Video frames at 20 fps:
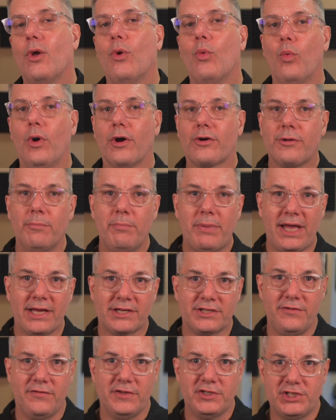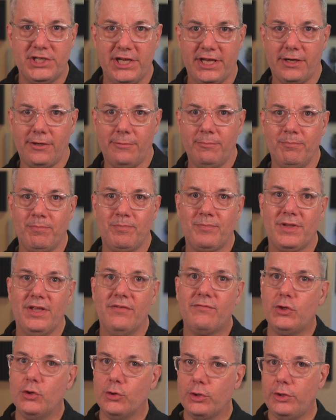Welcome back to the channel.
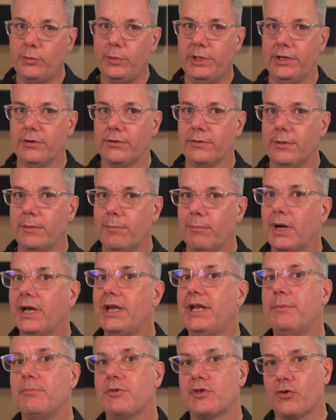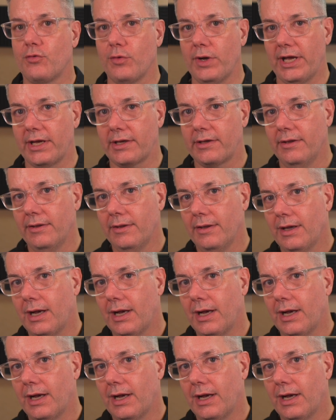If you're new here, my name's Greg.